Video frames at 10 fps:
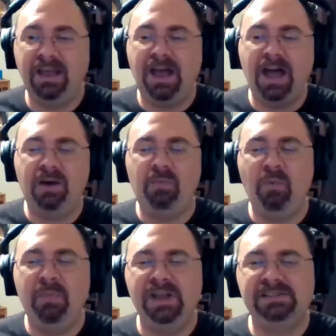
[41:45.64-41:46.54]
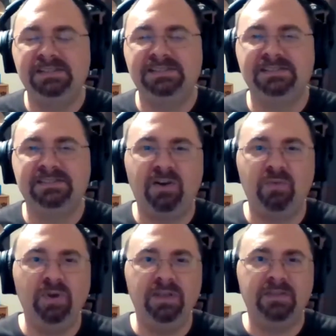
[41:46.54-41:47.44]
Honorable mentions start
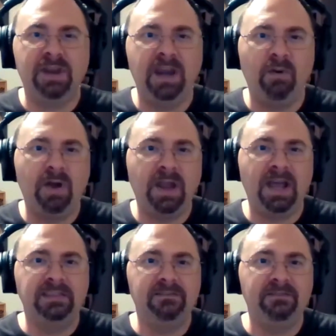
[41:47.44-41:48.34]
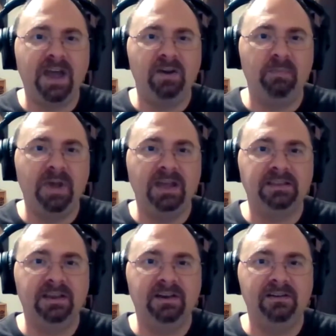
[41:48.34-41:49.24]
with, and I know I got the vinyl back
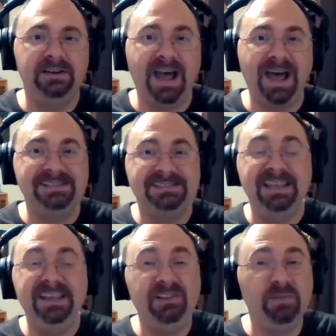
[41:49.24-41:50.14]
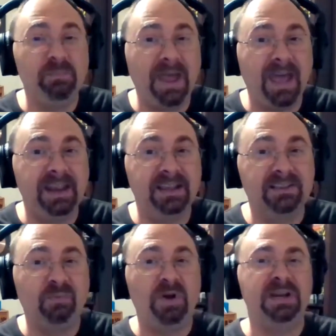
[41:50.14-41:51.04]
there, Nas Illmatic,
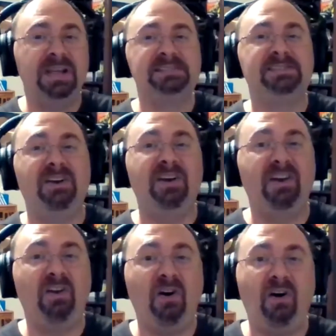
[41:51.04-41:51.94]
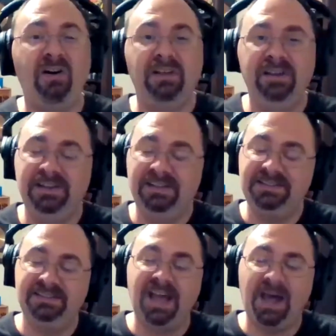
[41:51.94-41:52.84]
the one that started it all, as
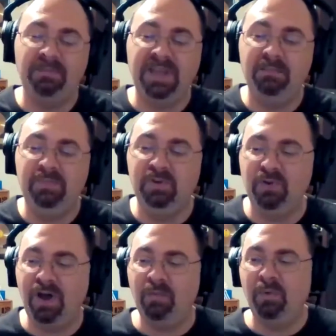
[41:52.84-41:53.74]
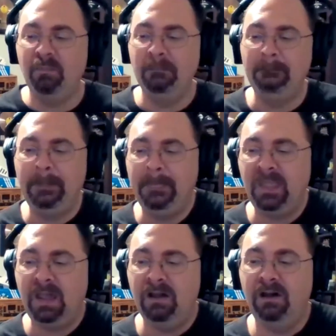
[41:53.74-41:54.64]
a top debut album.
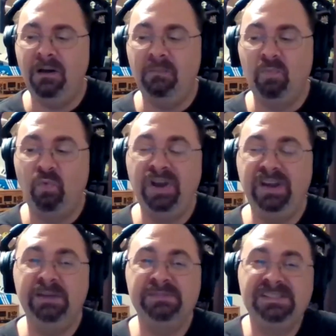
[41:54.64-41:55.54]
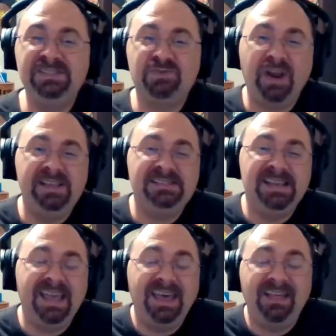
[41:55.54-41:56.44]
Run DMC's Raising
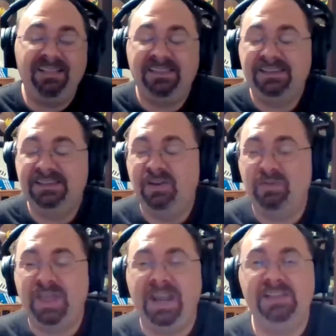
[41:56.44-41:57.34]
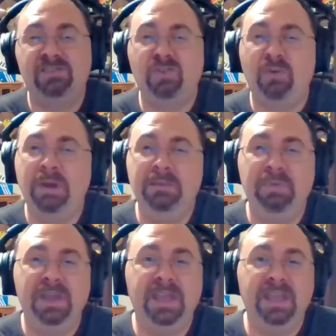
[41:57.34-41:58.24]
Hell, that had so many
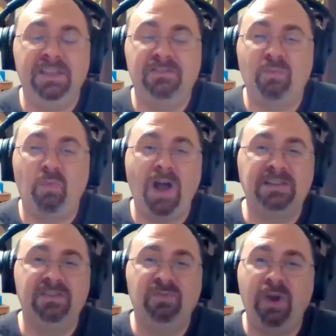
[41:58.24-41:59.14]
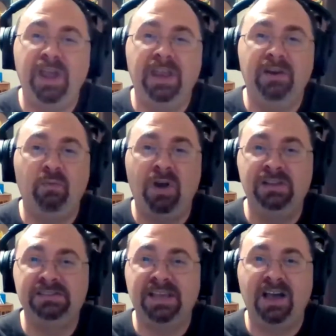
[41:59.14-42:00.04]
big hits, from Walk This Way to
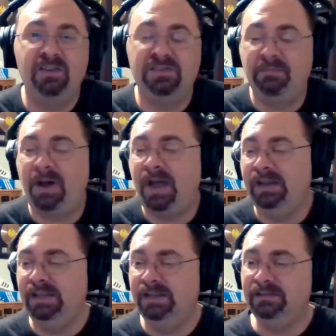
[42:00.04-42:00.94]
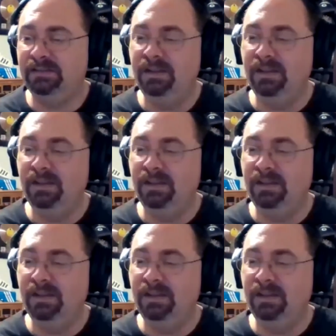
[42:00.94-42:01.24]
Run's House to My Adidas.